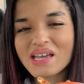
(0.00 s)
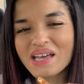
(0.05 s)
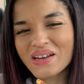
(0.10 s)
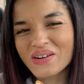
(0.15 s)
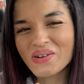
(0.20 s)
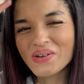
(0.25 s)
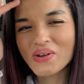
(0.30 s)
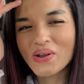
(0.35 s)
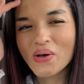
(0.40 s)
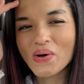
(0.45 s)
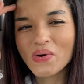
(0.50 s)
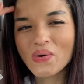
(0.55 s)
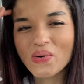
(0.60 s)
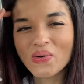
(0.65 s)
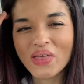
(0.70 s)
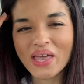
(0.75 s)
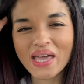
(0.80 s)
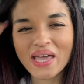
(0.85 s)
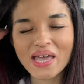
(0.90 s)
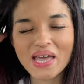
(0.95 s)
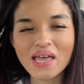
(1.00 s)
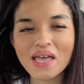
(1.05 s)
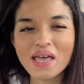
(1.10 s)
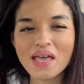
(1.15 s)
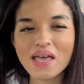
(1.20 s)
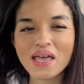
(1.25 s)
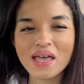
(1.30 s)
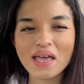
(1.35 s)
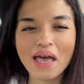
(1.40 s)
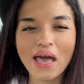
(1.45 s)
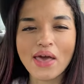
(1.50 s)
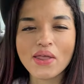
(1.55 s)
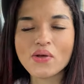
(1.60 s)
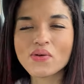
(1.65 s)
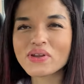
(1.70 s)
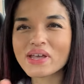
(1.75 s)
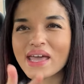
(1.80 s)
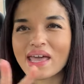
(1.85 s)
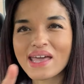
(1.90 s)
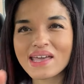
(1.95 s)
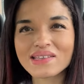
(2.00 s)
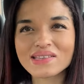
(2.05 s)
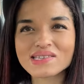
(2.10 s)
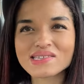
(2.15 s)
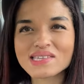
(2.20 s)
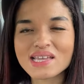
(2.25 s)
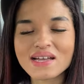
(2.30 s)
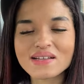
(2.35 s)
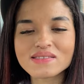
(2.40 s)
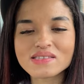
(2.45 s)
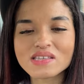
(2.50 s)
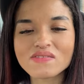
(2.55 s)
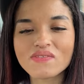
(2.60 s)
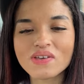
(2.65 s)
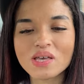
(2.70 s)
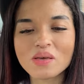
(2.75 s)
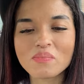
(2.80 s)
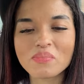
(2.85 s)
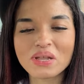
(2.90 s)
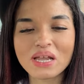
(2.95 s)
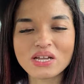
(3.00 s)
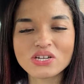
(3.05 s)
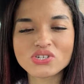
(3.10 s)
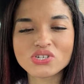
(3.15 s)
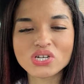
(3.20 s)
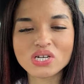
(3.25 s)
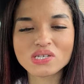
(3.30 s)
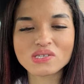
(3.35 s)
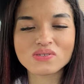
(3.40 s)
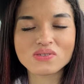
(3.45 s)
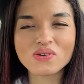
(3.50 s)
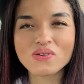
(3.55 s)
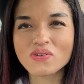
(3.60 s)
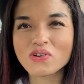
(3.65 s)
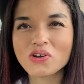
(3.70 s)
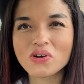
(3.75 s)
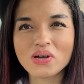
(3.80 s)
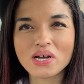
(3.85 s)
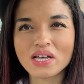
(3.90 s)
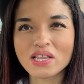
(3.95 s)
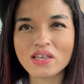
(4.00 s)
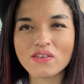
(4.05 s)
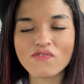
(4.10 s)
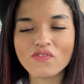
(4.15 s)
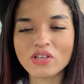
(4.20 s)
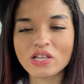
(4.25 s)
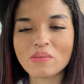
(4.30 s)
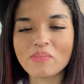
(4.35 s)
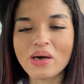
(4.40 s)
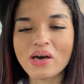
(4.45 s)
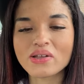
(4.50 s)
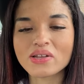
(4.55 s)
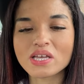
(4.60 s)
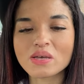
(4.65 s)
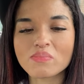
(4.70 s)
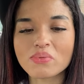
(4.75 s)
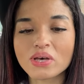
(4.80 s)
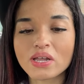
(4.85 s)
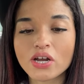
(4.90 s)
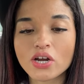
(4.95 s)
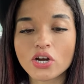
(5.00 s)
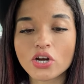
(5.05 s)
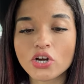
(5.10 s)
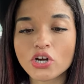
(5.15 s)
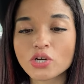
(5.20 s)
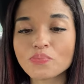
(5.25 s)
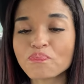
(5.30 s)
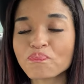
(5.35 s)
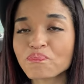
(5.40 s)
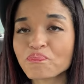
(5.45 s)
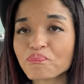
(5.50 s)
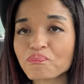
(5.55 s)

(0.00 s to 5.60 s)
I don't know, like, I don't hate the sounds of it, but I just don't know how I feel about it. But I heard